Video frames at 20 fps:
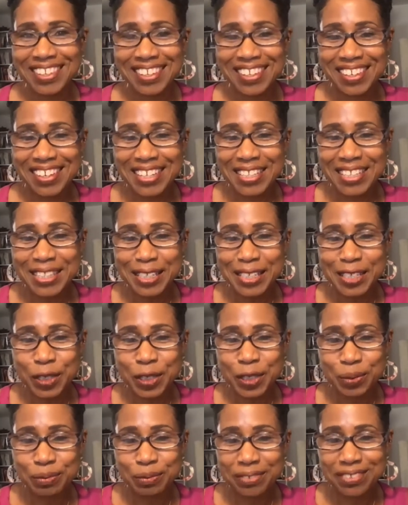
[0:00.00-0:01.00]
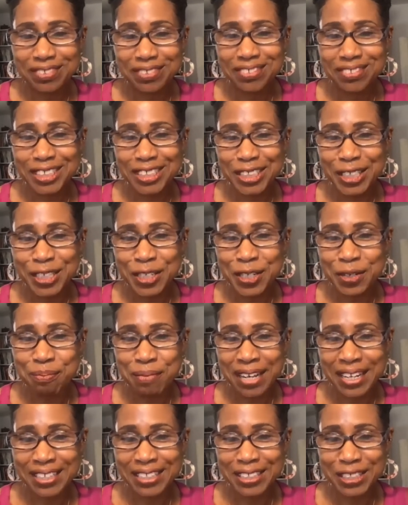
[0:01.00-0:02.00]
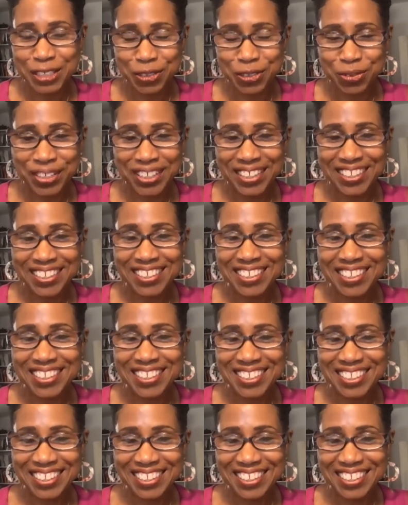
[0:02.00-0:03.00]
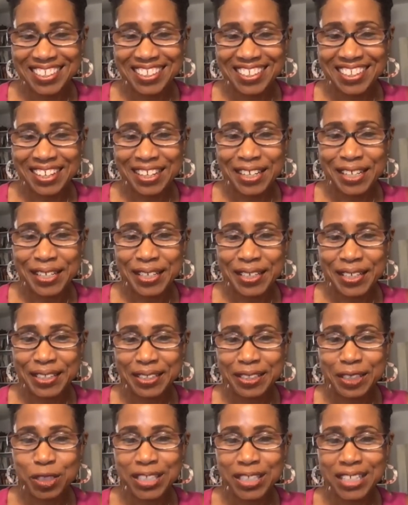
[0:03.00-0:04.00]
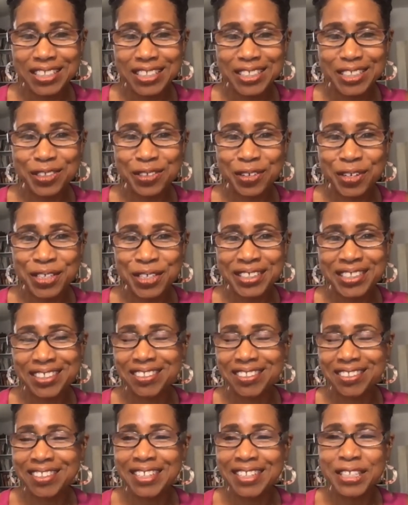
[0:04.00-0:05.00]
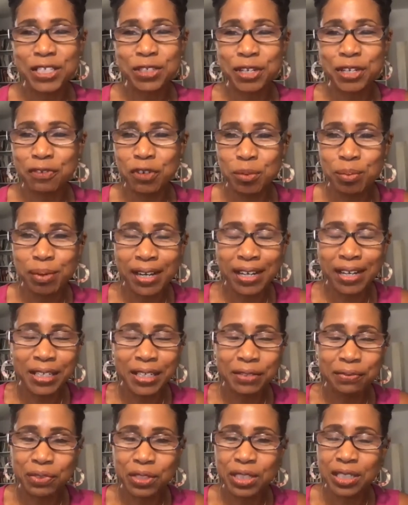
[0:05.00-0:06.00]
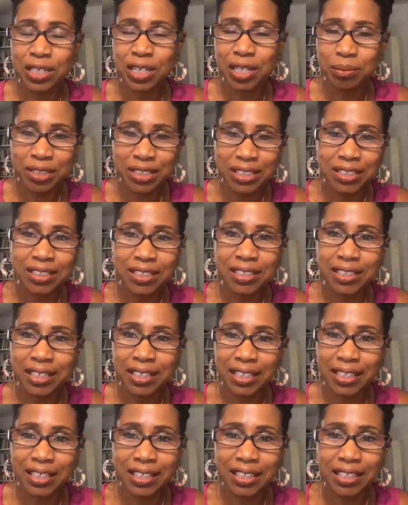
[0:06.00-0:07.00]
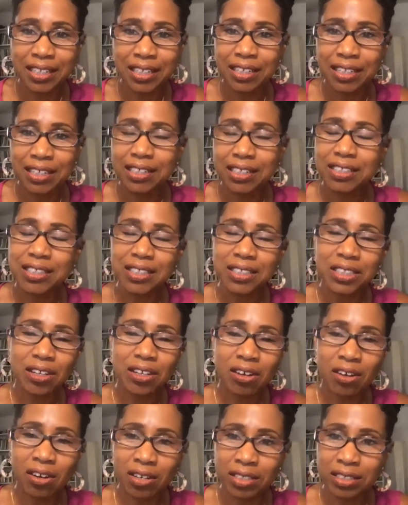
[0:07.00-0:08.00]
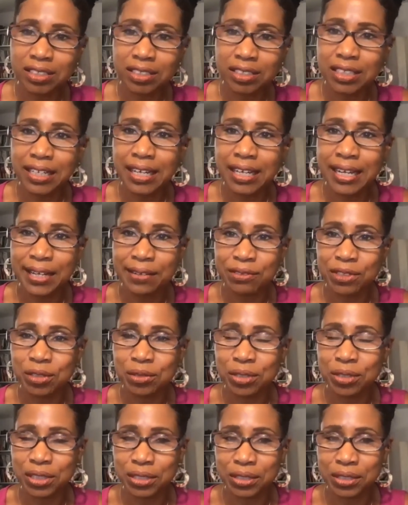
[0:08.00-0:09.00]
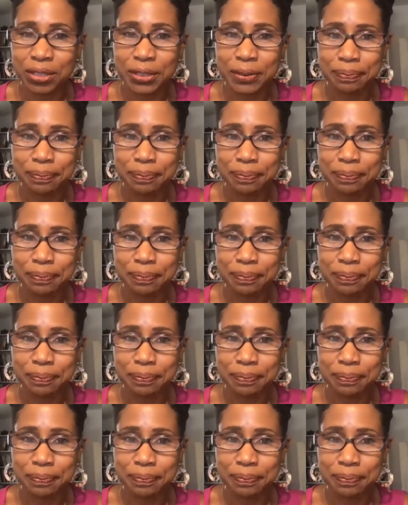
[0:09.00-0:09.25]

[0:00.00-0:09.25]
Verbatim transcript: I think I'll share my screen uh, to get started. Thank you everybody for coming today. It's such an honor to have you here.